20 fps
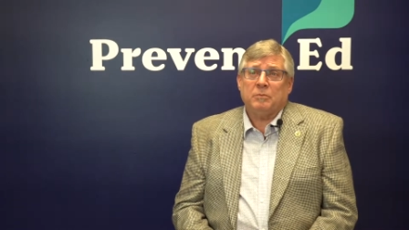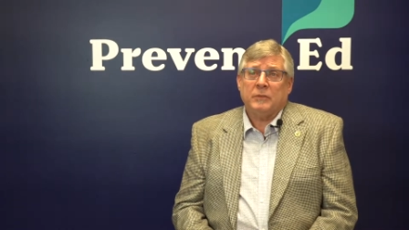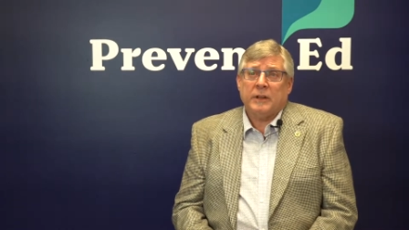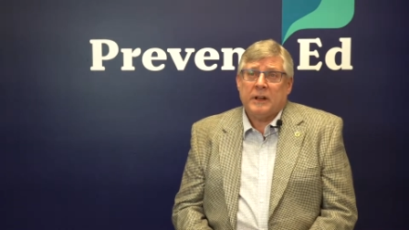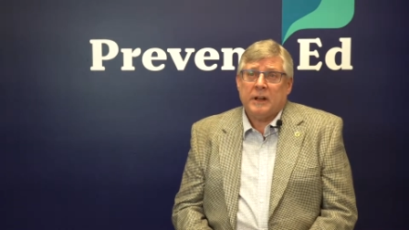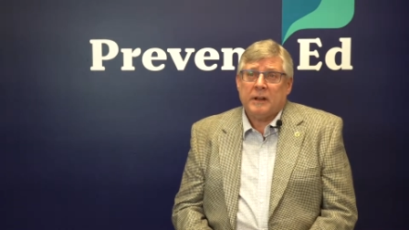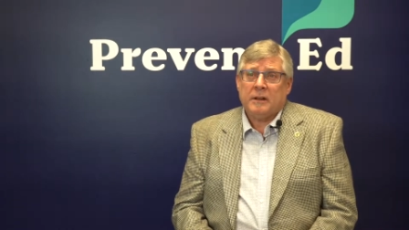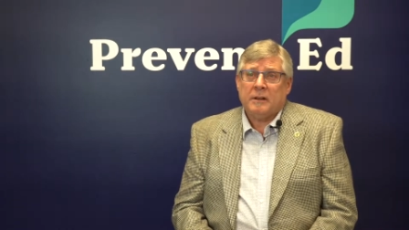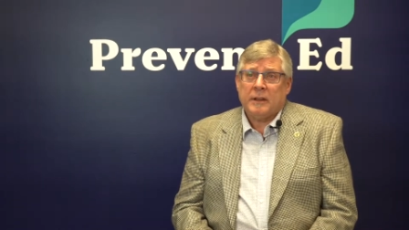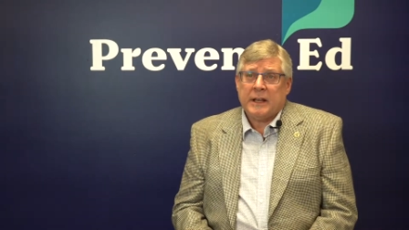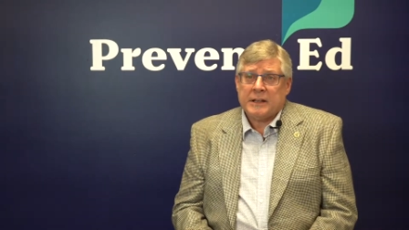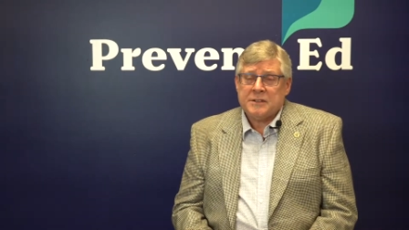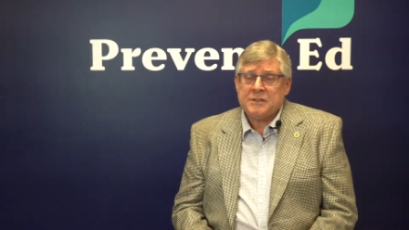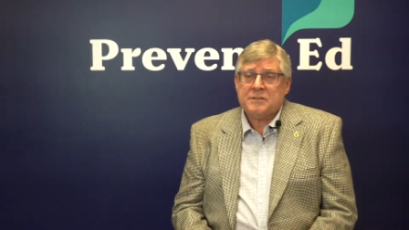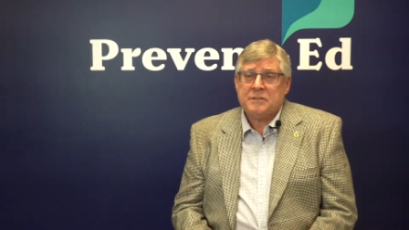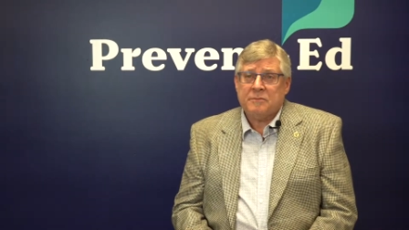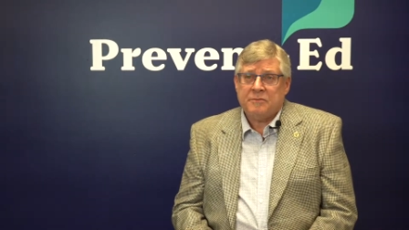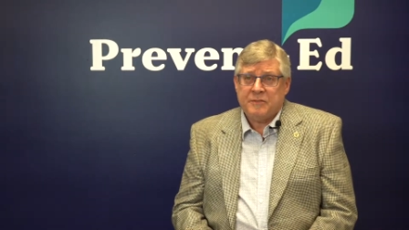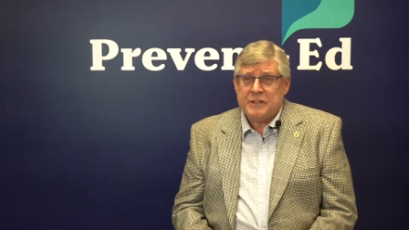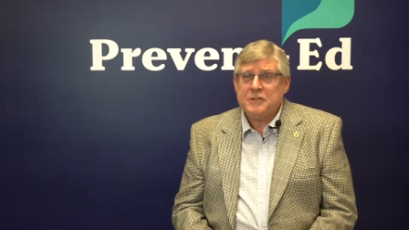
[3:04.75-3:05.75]
and that's
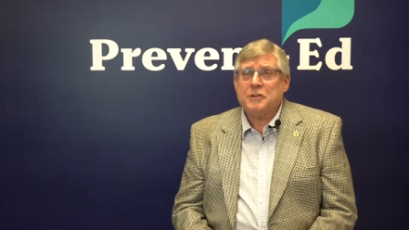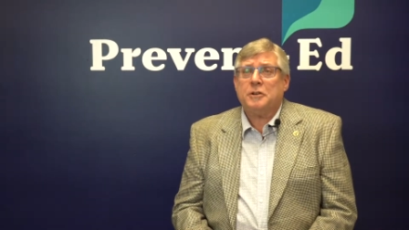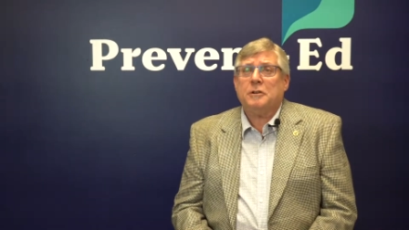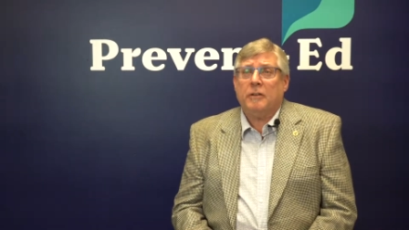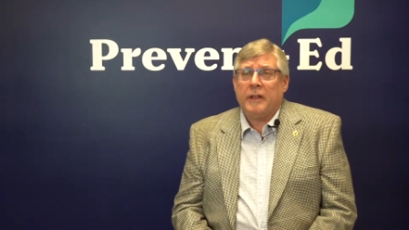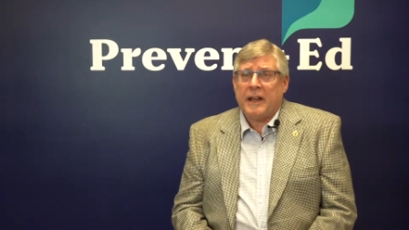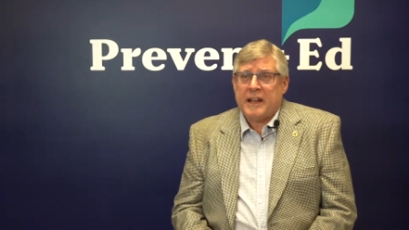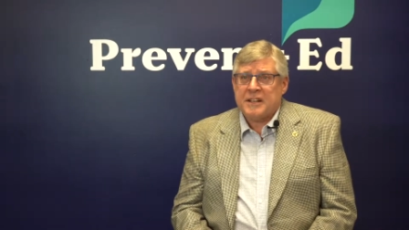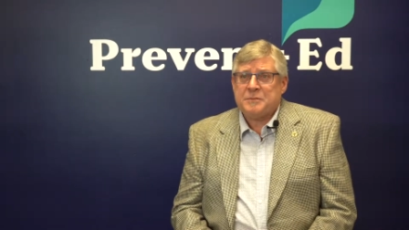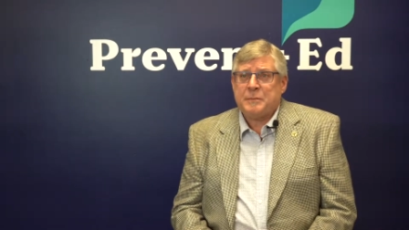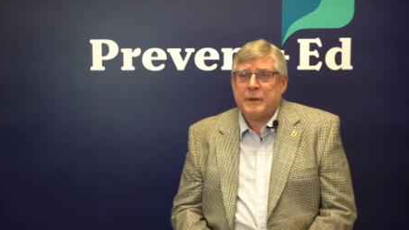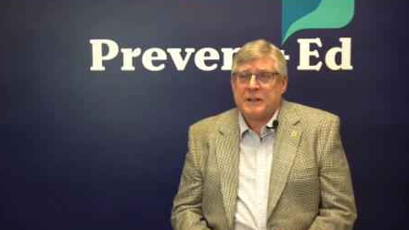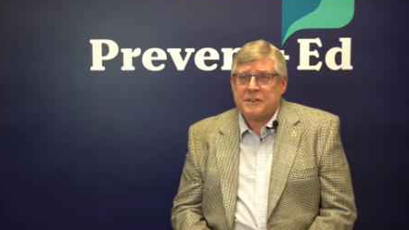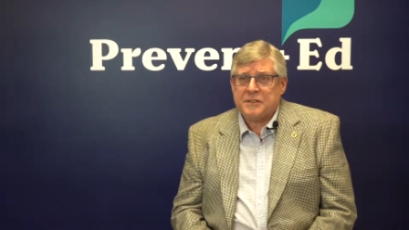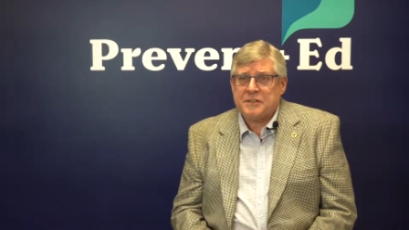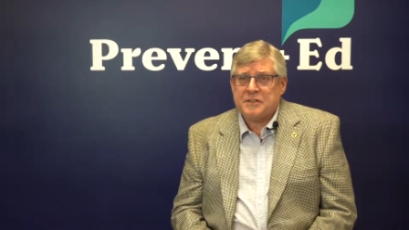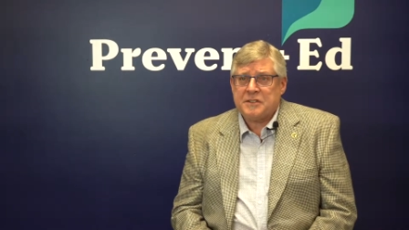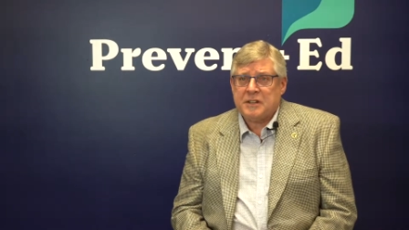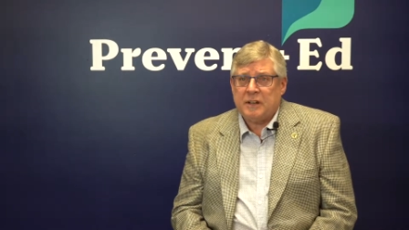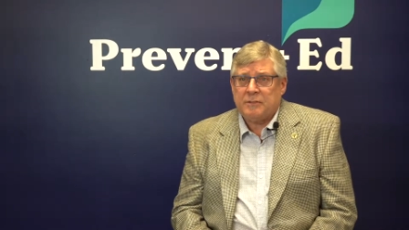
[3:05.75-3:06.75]
the physical aspects
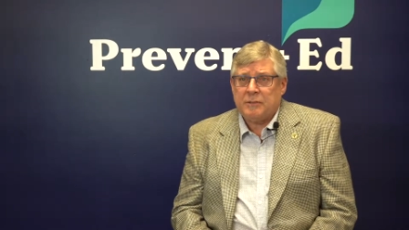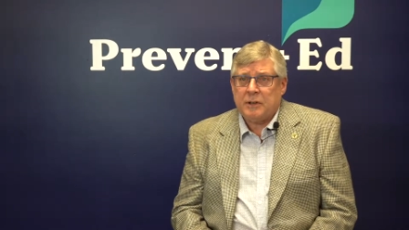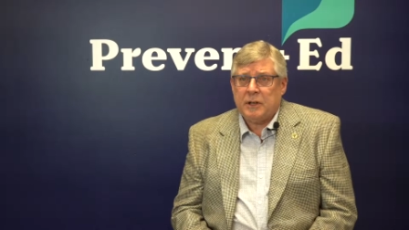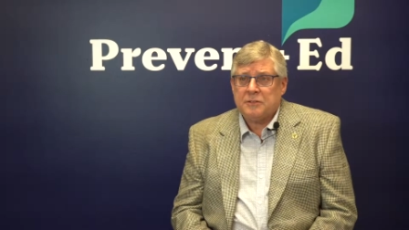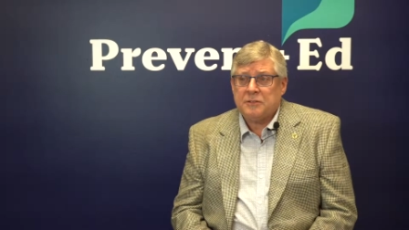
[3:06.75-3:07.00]
of safety.